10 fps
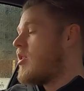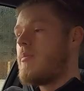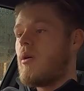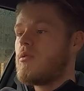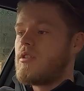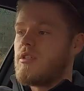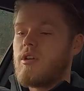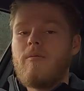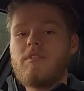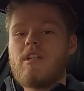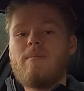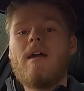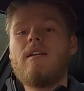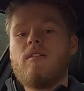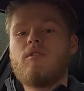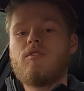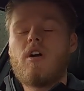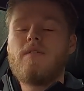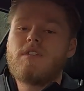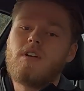of the bolsters, obviously mainly on the
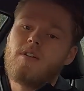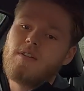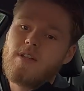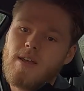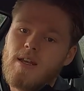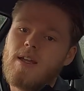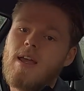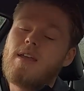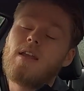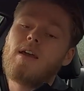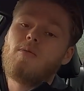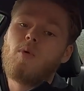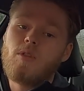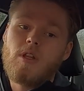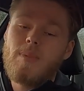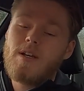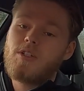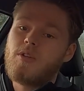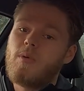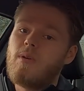driver's side because they're going to get in and out more than the
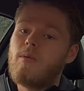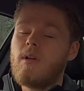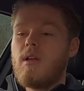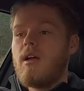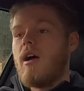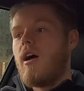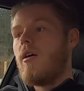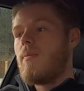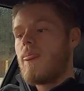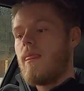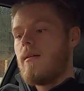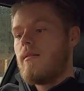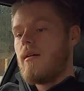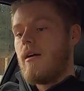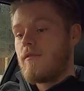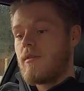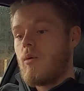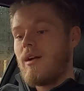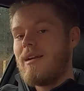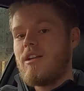passenger will, have
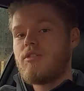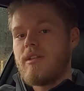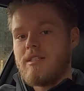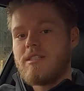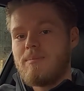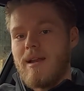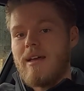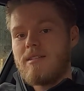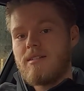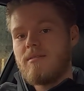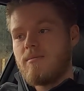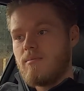quite literally split.